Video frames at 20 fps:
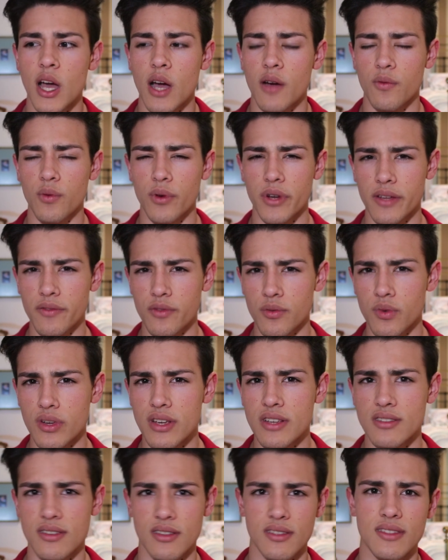for whatever
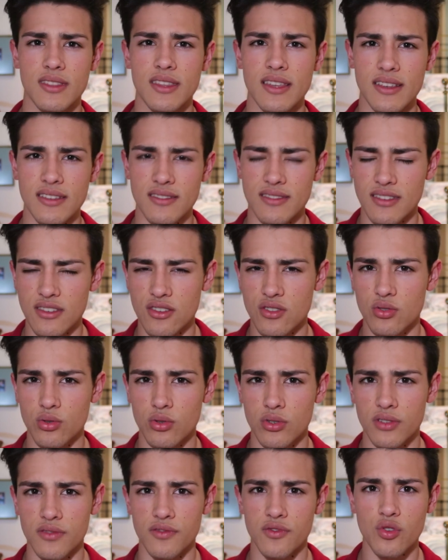reason, there's this
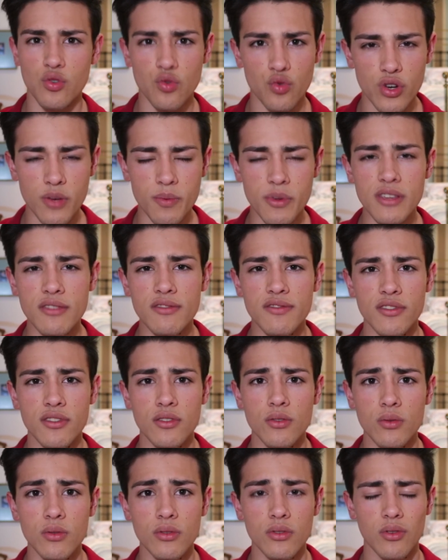sort of grippy
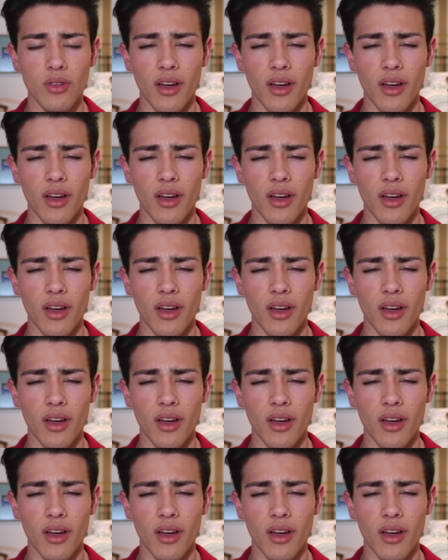feel,